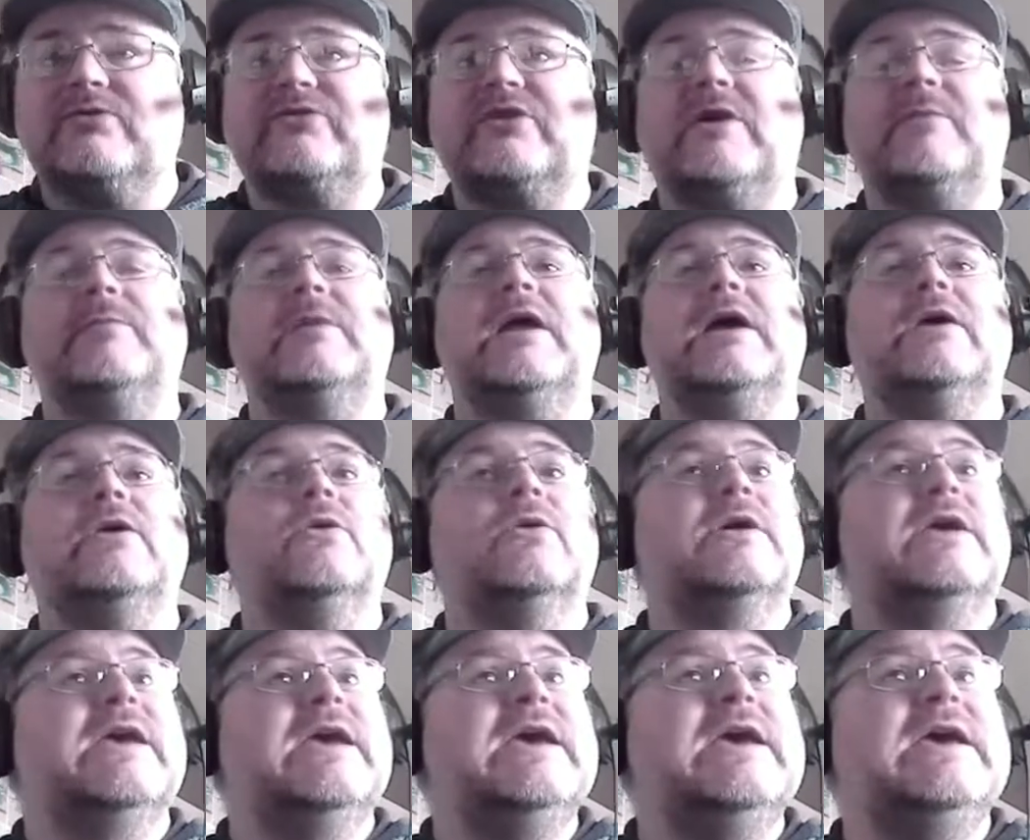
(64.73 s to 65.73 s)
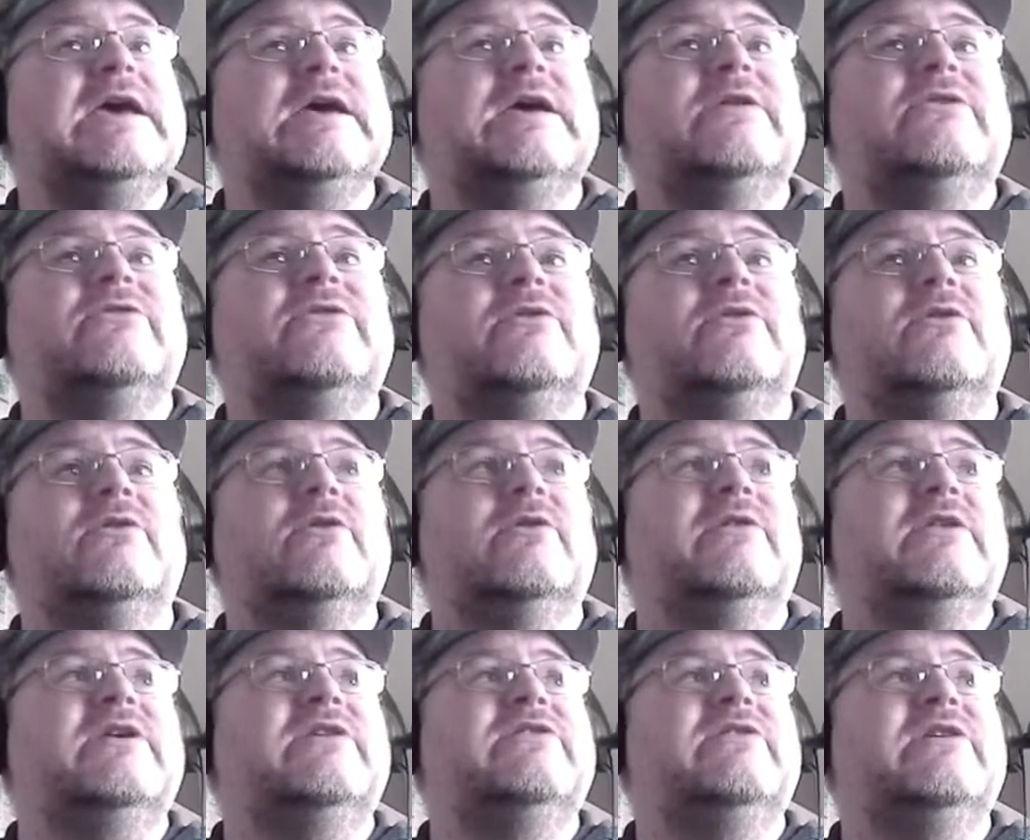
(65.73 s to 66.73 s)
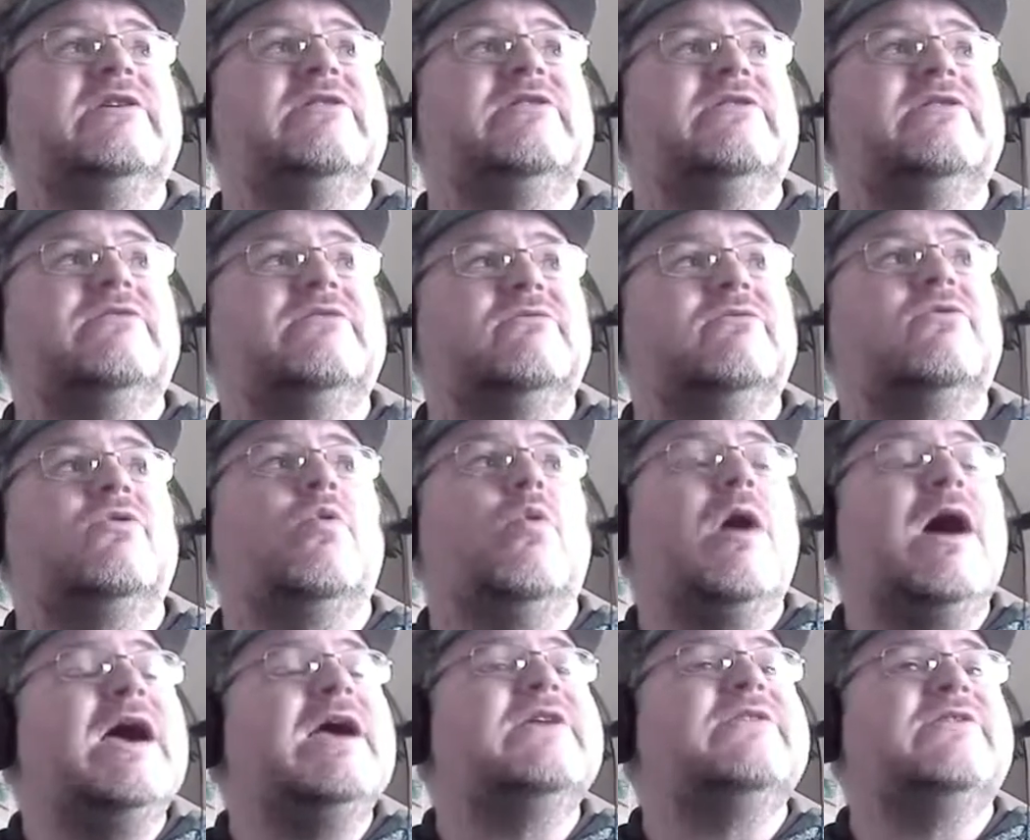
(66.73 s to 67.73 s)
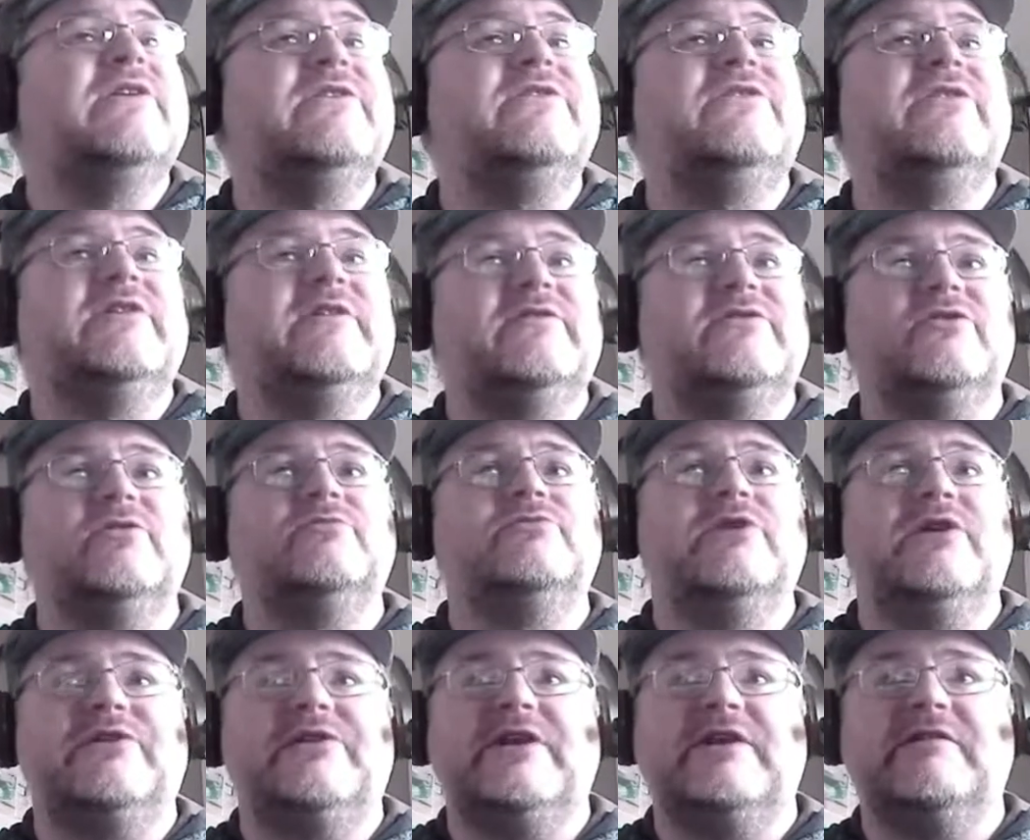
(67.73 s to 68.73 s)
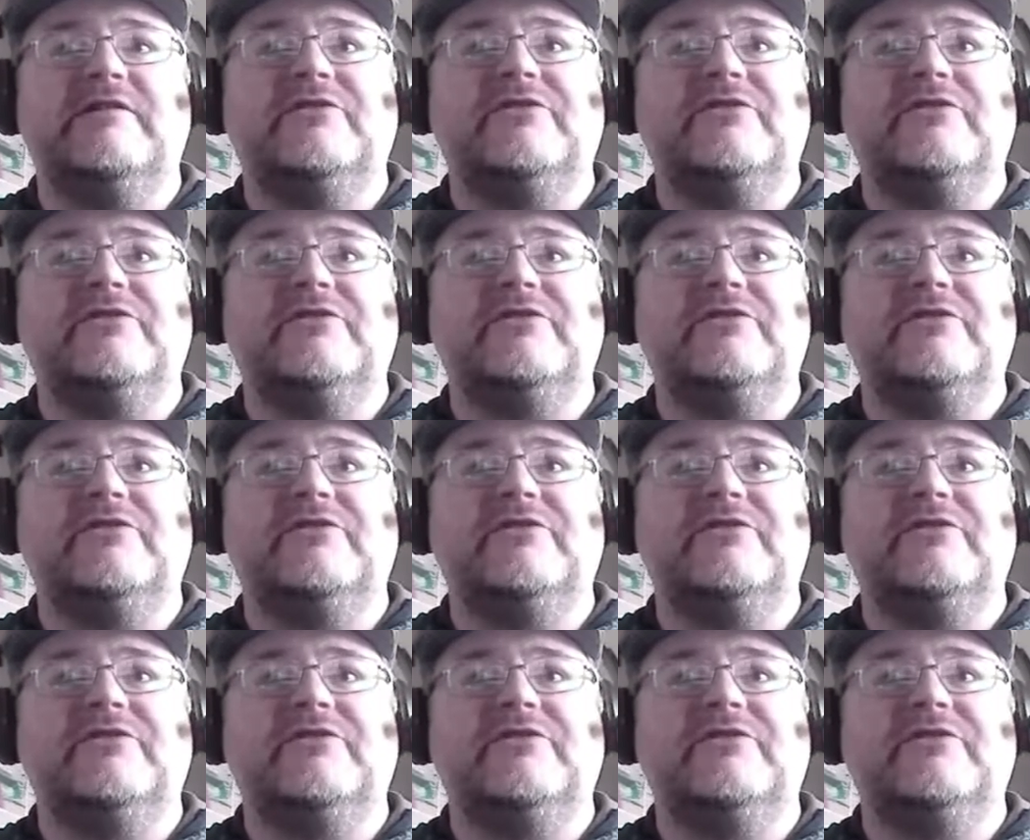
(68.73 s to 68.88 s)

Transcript: I'm like, okay, so this is quite a sensitive subject here.